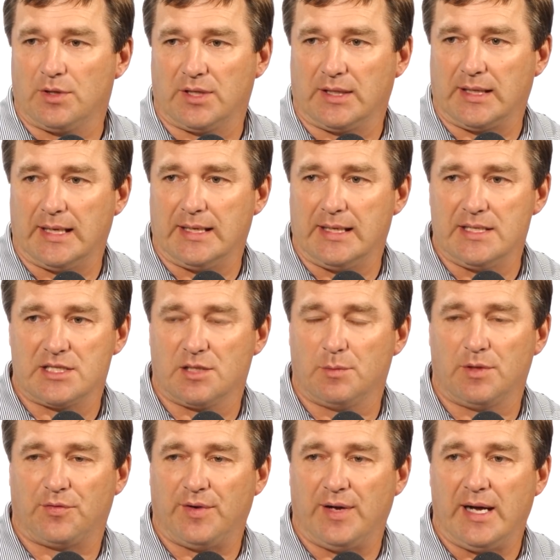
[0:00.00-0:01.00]
He's going
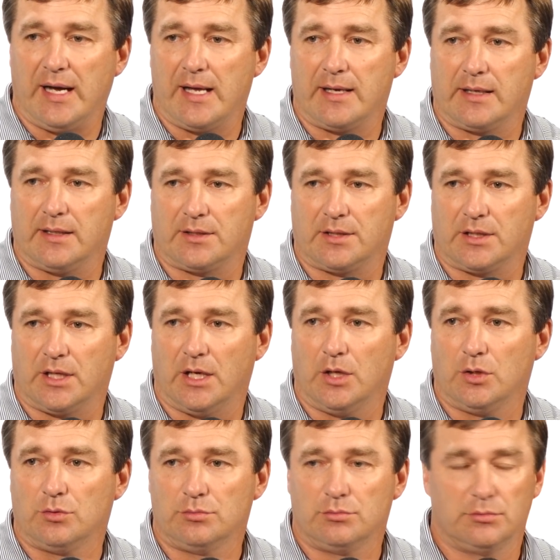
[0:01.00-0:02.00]
to be fine and get to
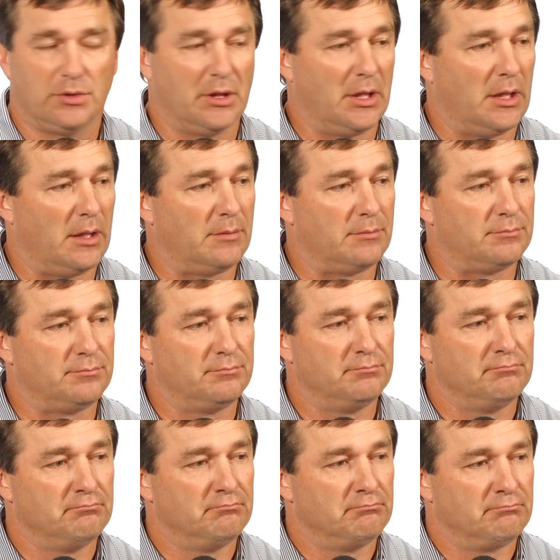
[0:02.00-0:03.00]
go.
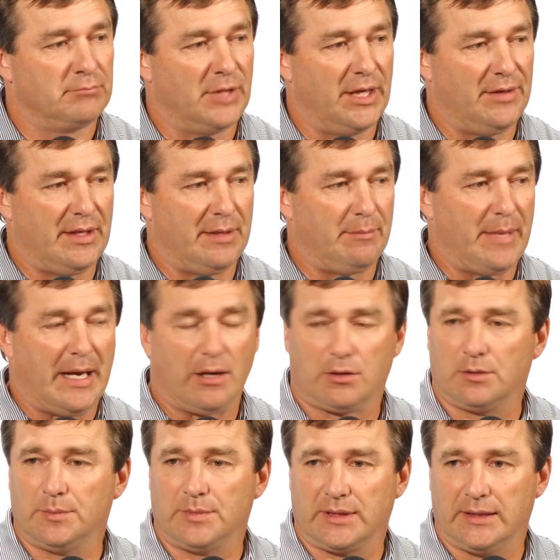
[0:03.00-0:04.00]
And then
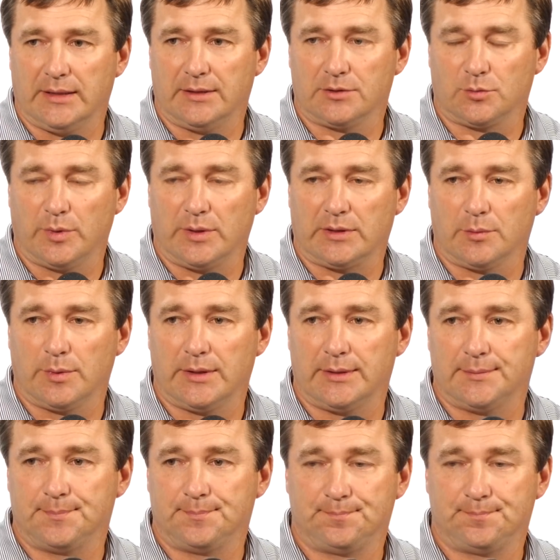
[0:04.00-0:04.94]
Malcolm again is week to week.